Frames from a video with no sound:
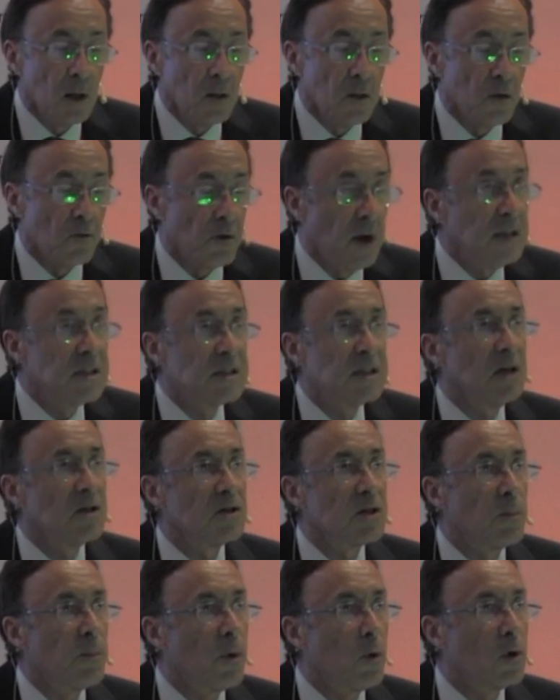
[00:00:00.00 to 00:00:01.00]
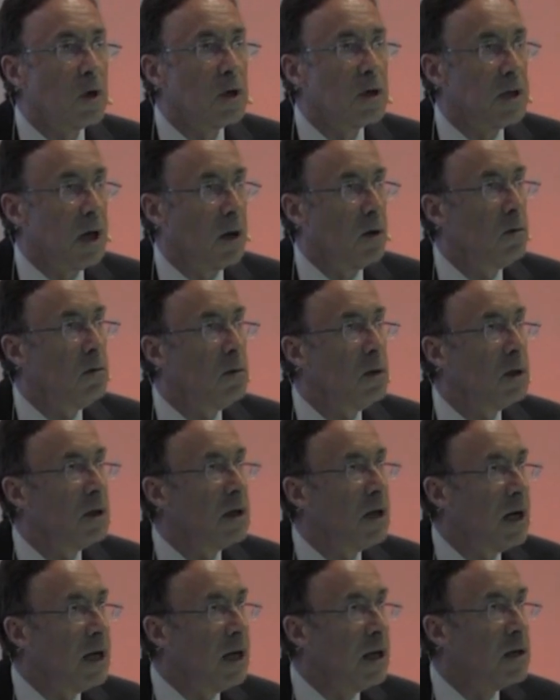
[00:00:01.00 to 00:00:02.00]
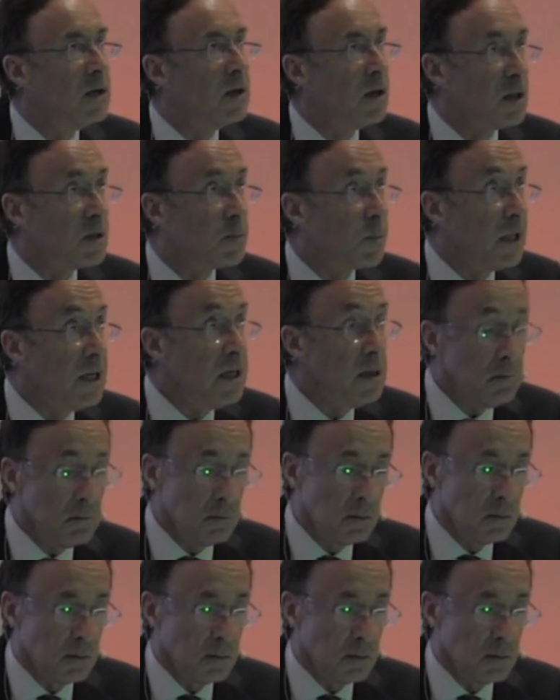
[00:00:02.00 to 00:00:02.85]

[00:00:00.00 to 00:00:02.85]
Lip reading: The red cells are broken down in the spleen,